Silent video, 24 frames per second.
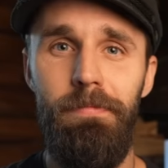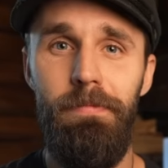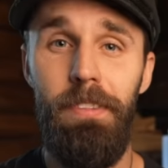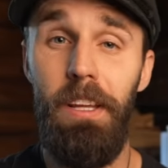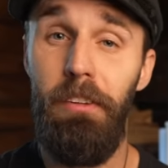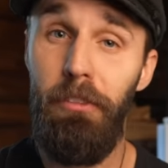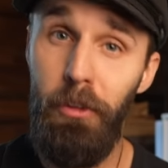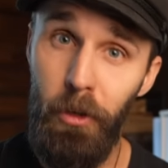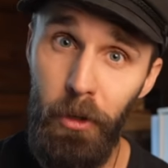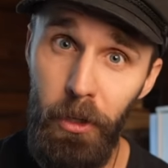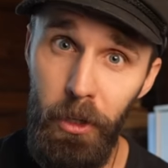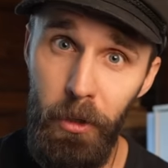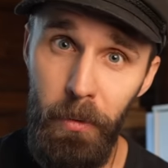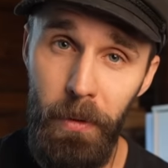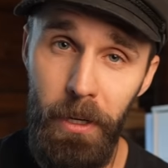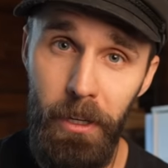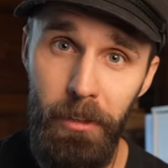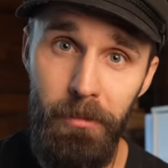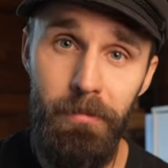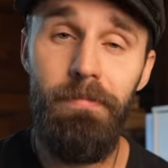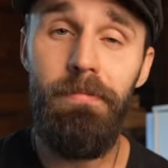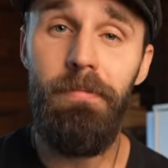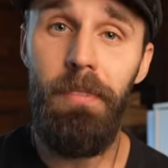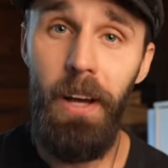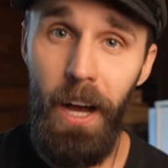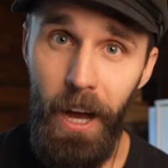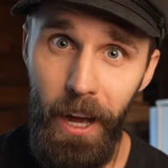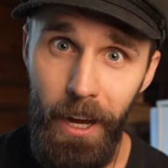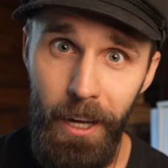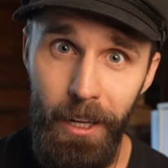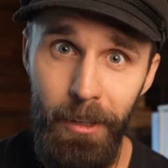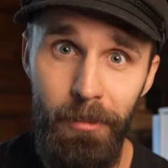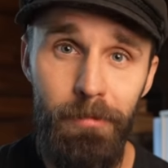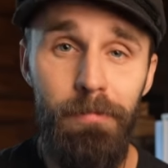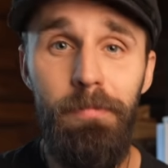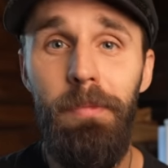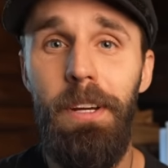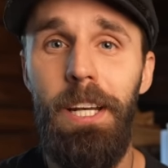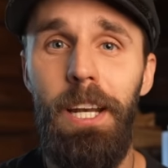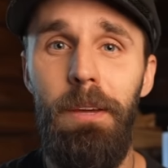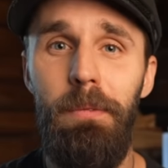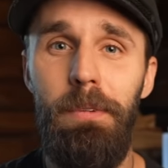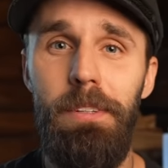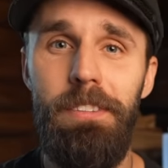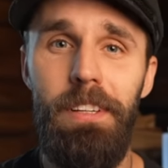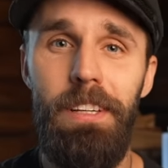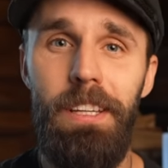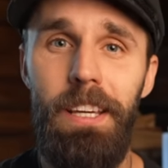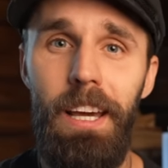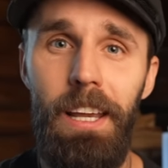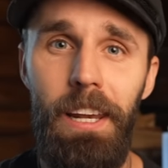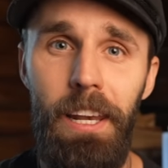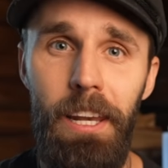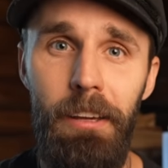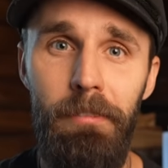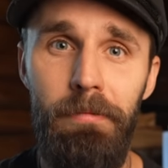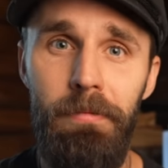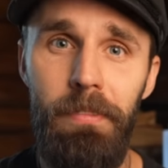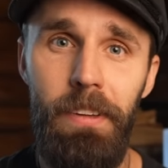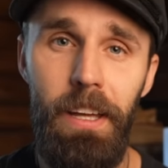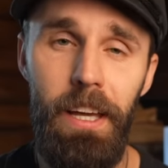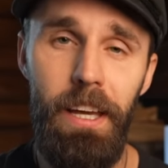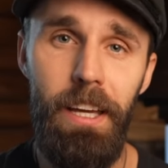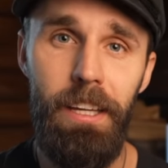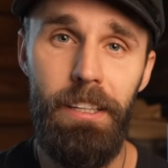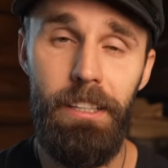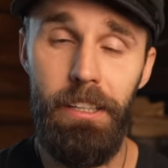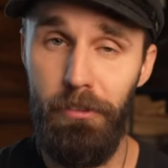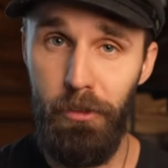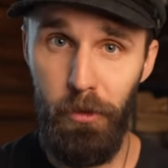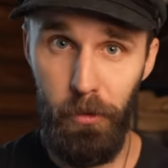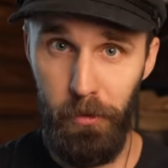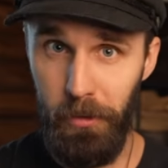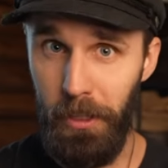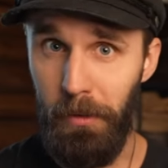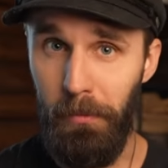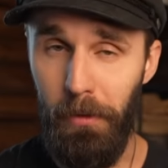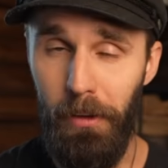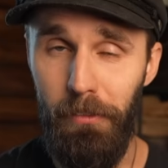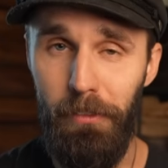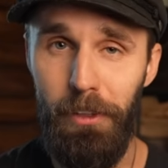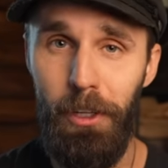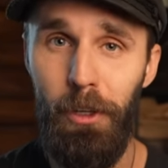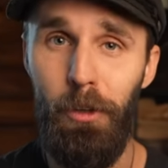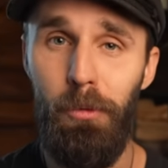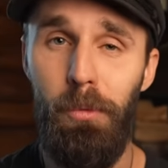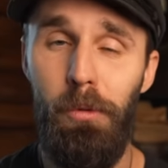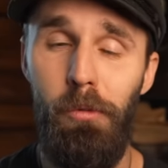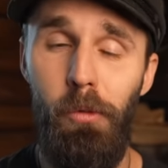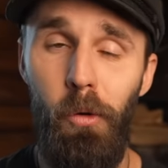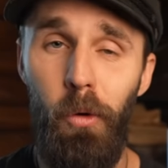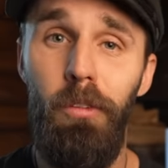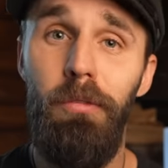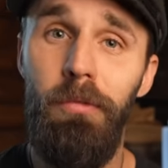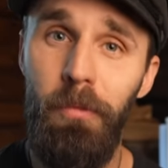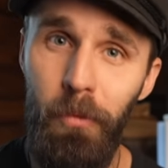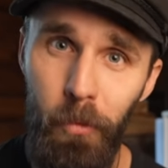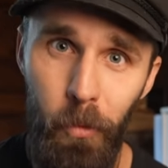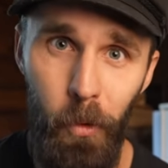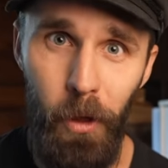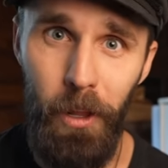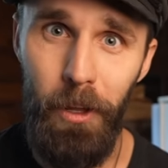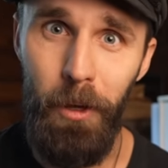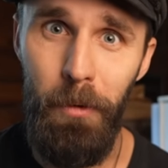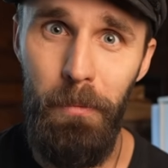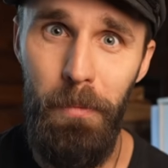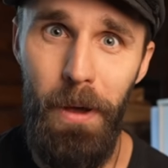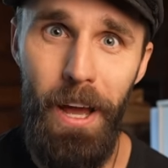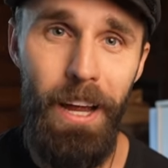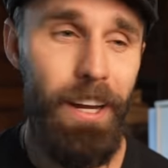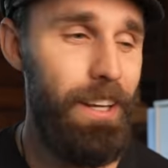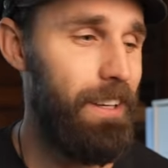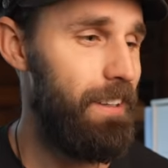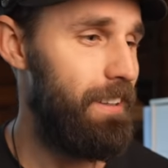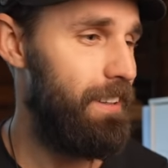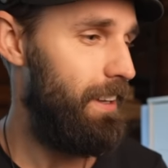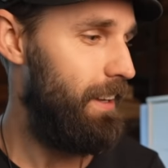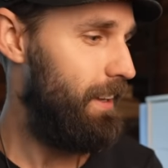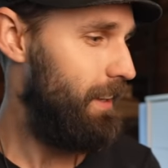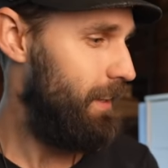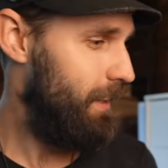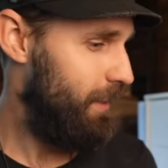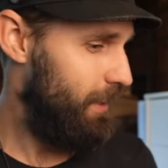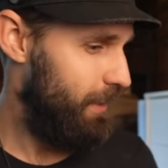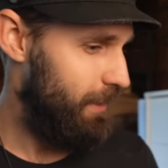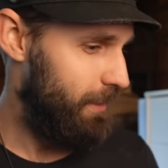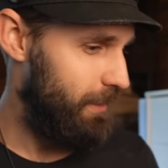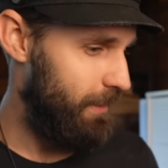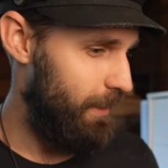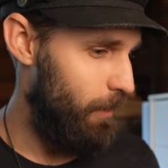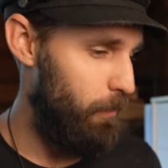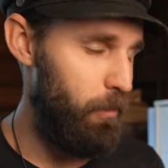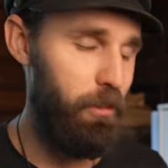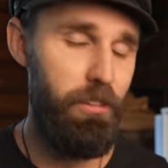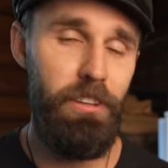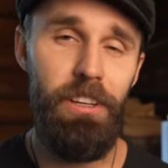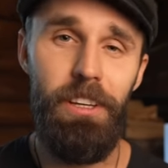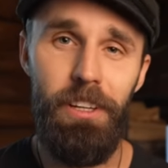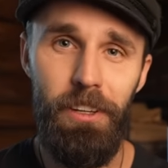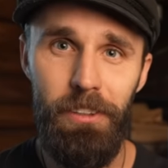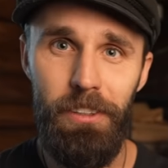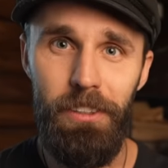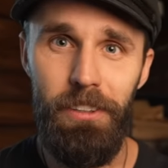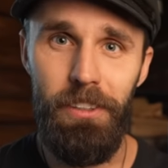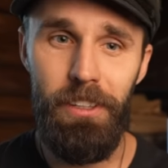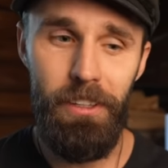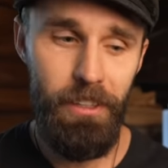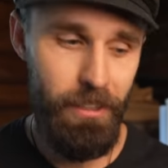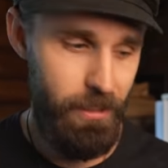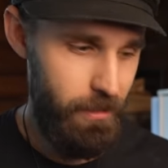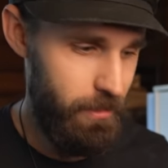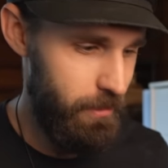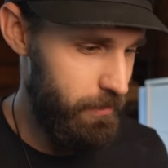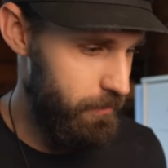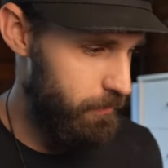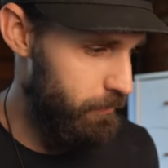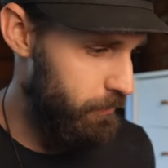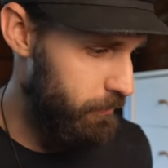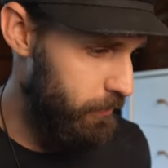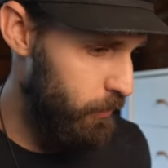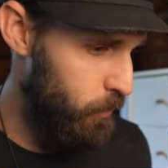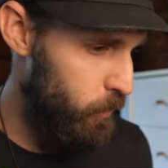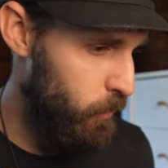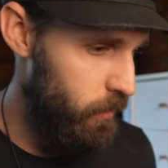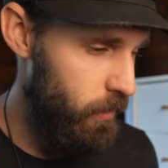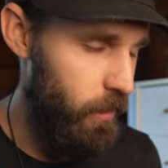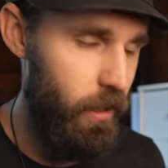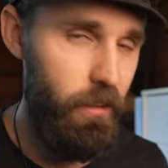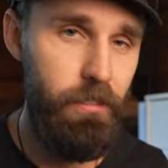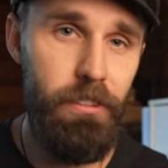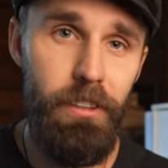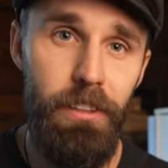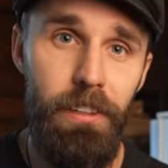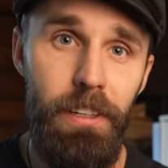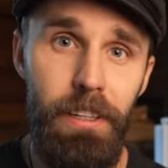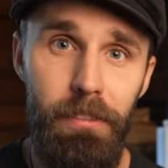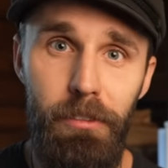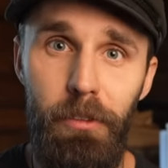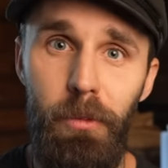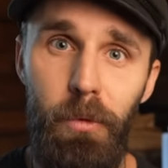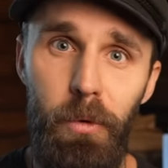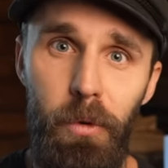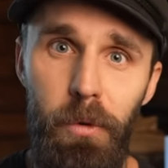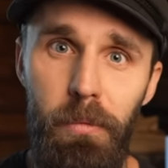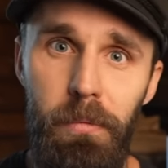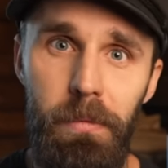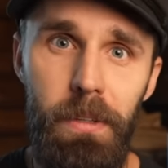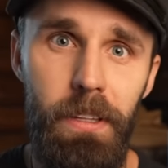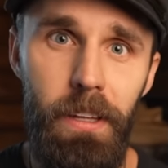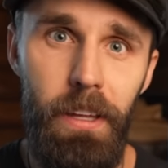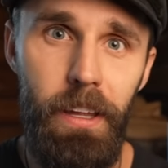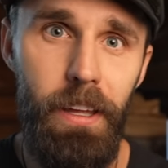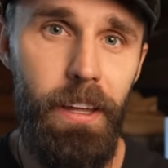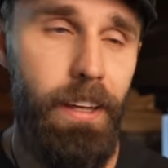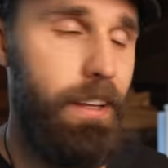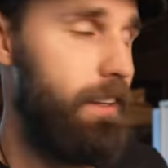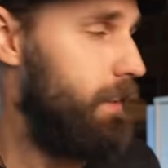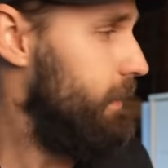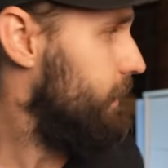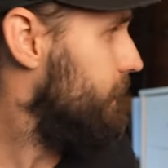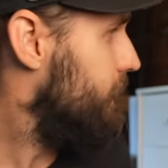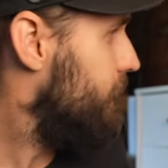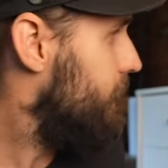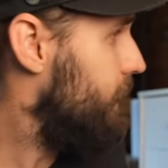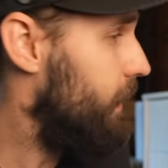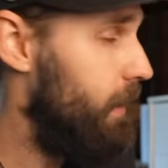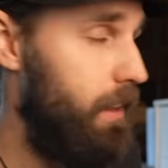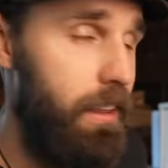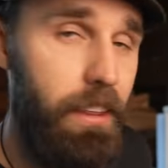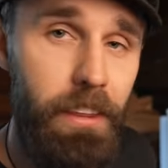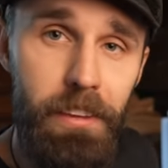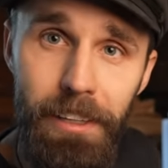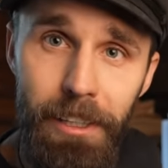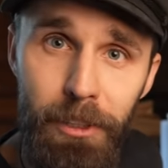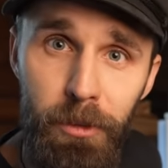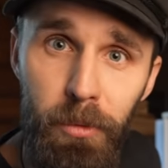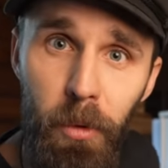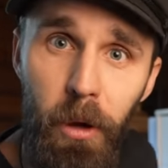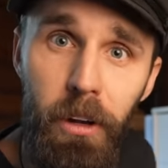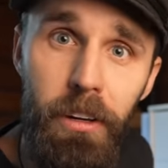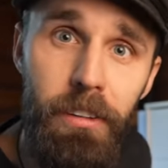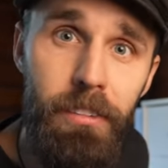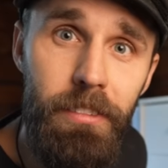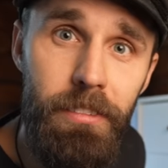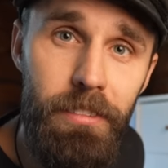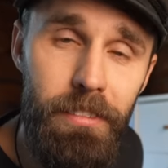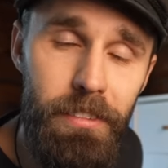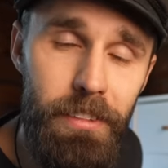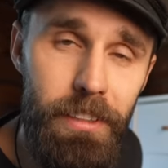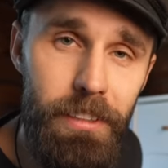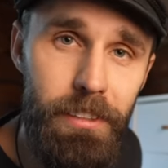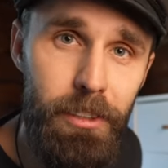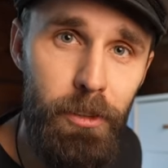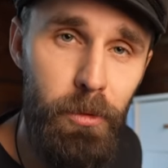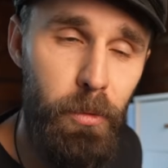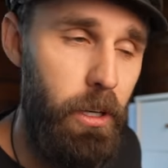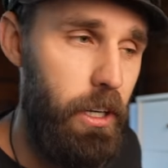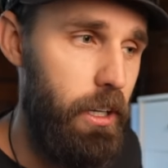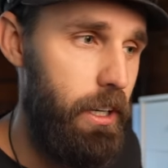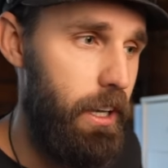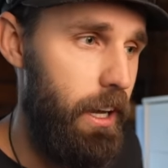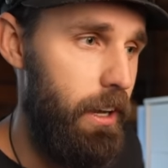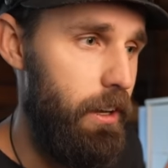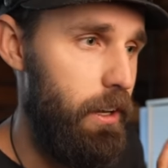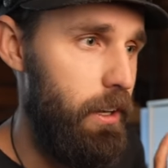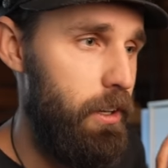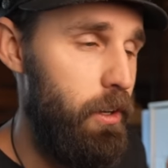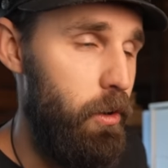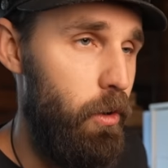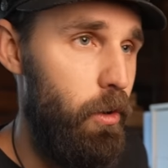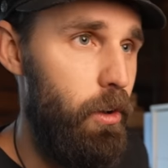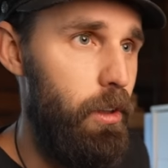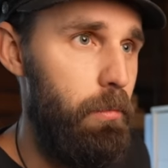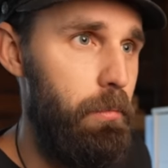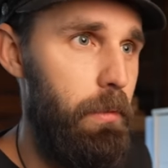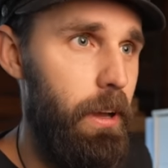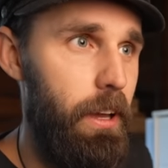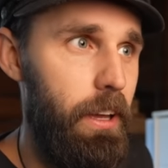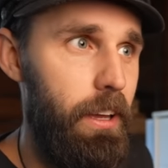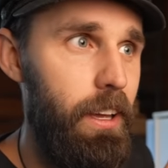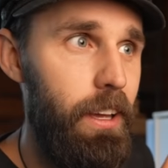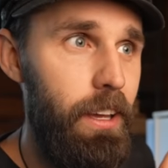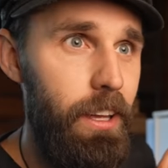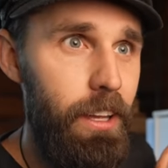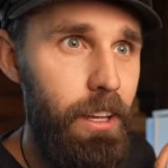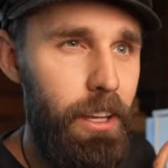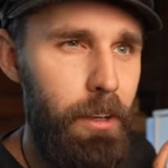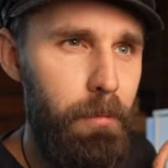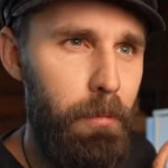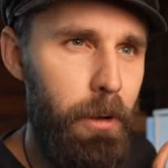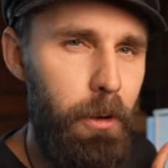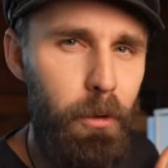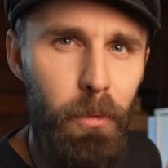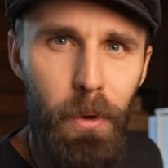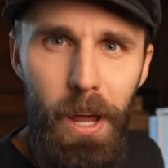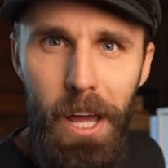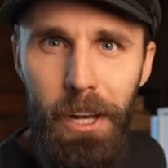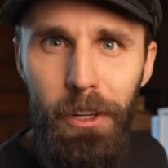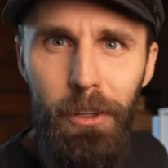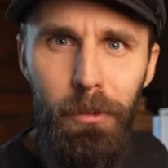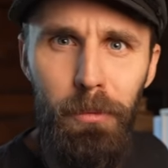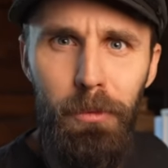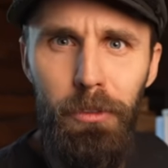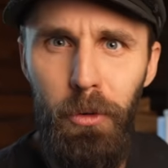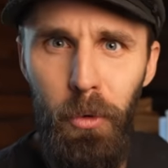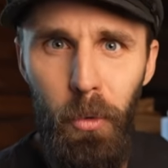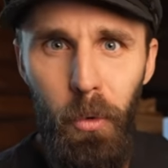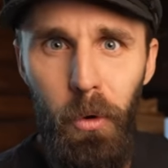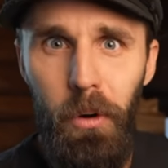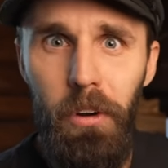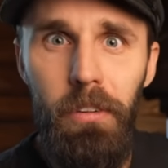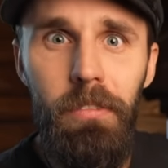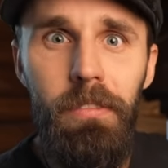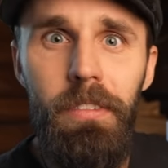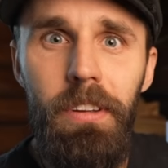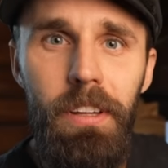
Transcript: If you're new here, hi, my name is Kalle, and if you've seen my videos before, welcome back. Now we're sitting on the floor of the living room, and this one, this is what I call my random drawer.